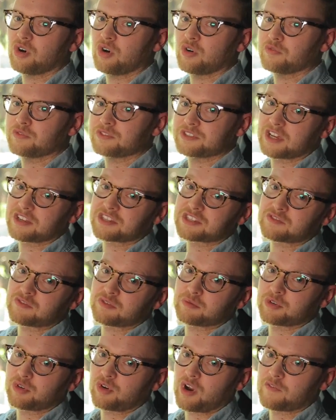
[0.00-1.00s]
of dust
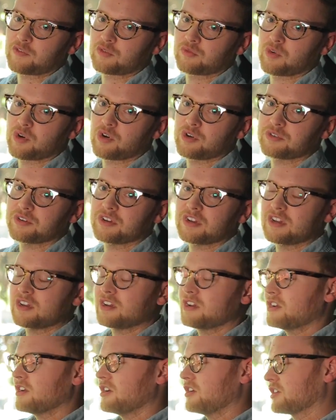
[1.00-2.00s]
from a gravel road.
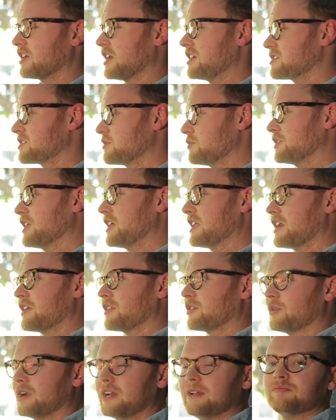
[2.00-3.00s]
Okay, so with that out of
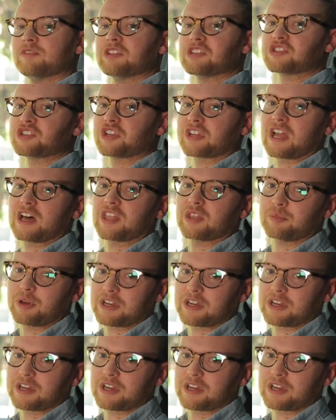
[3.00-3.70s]
the way, let's check out the